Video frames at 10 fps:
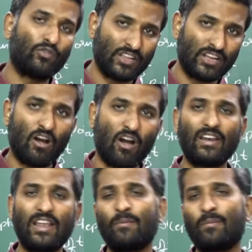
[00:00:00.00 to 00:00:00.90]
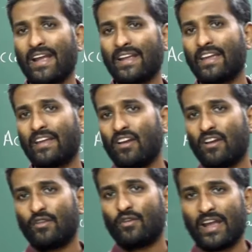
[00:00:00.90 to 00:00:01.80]
using online banking,
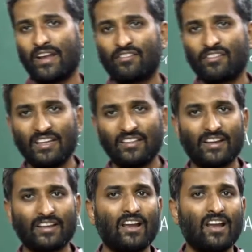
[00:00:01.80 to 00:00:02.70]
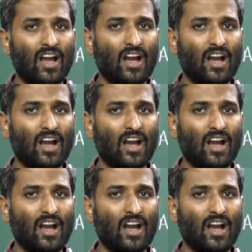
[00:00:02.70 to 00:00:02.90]
you can see that